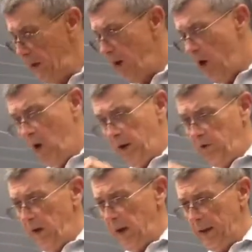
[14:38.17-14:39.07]
of going. It's
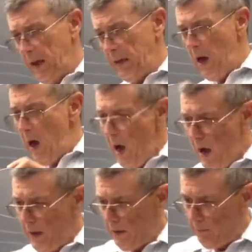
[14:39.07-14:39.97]
finally gotten
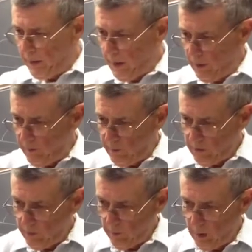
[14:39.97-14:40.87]
hot. I'm beginning to
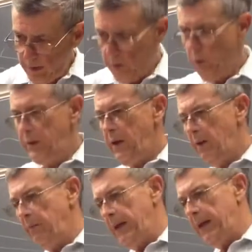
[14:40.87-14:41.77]
see some liquid
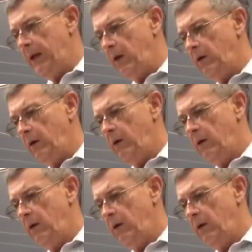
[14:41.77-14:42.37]
come down.